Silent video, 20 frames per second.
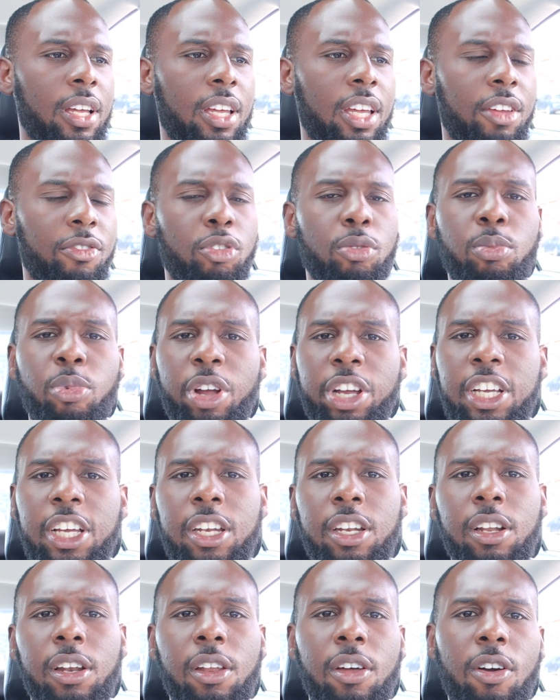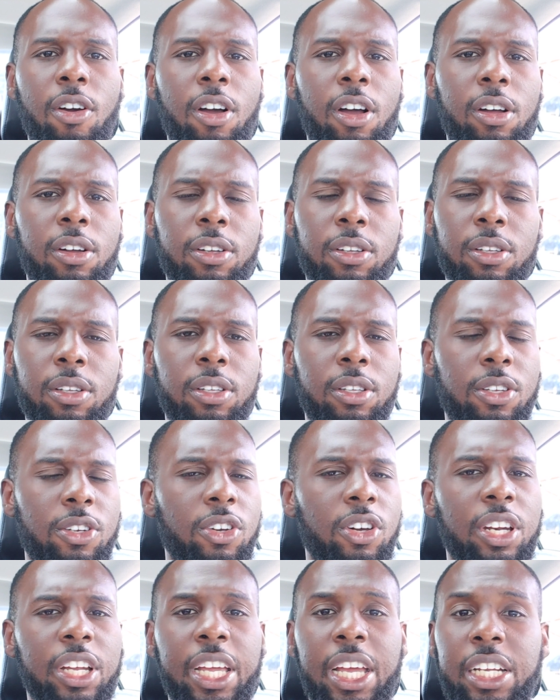if you break in the law, you're
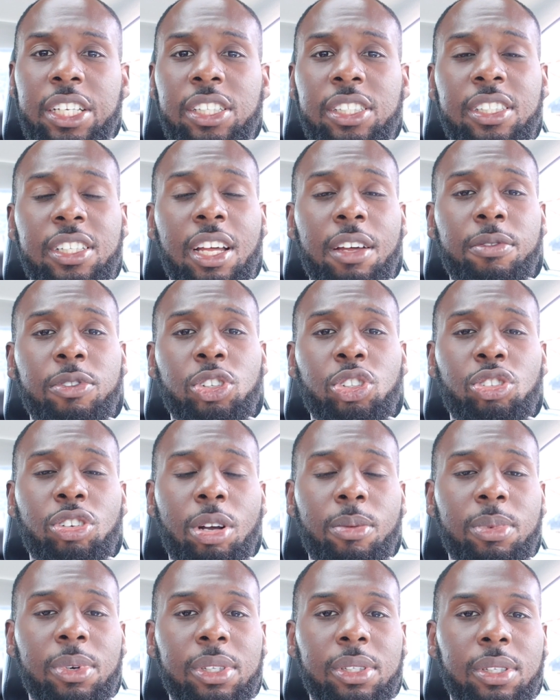going to get yourself in trouble,